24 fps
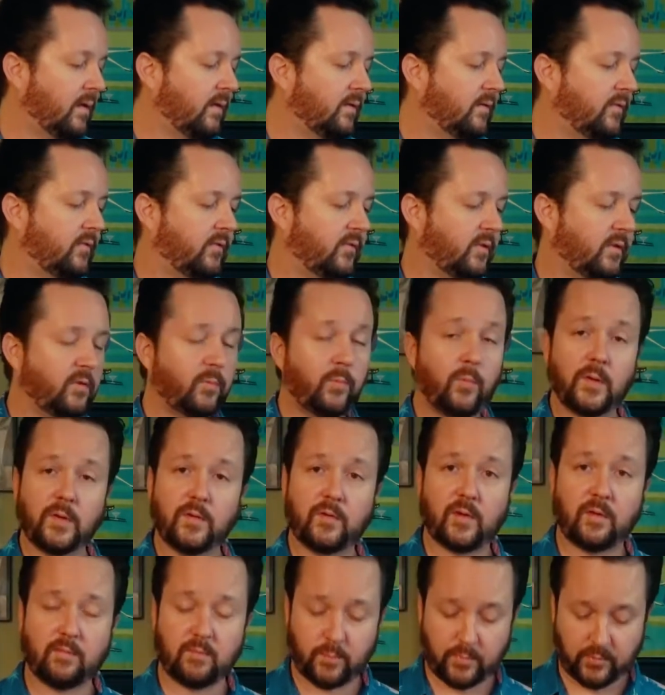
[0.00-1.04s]

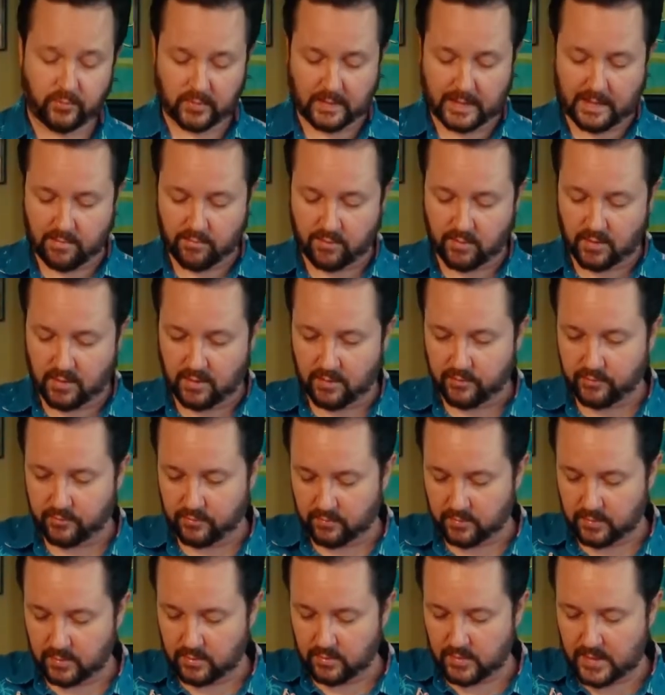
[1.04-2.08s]
6.7% alcohol,
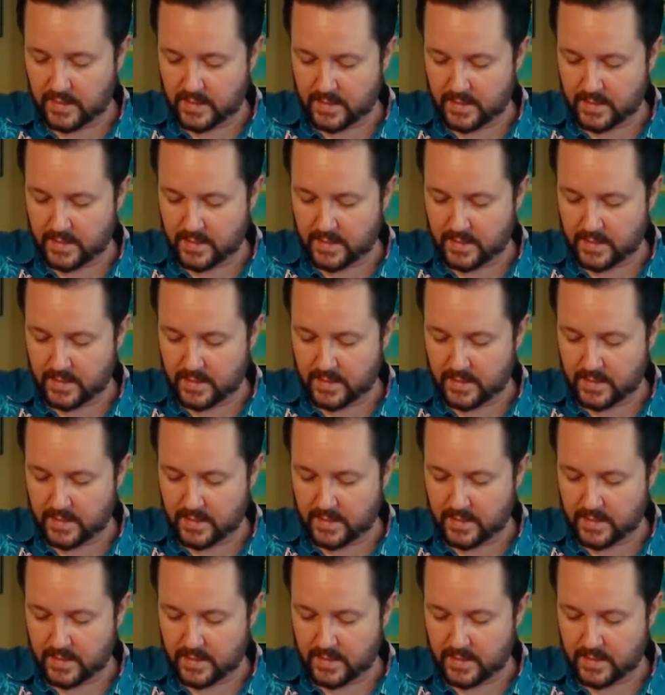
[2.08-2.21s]
so a little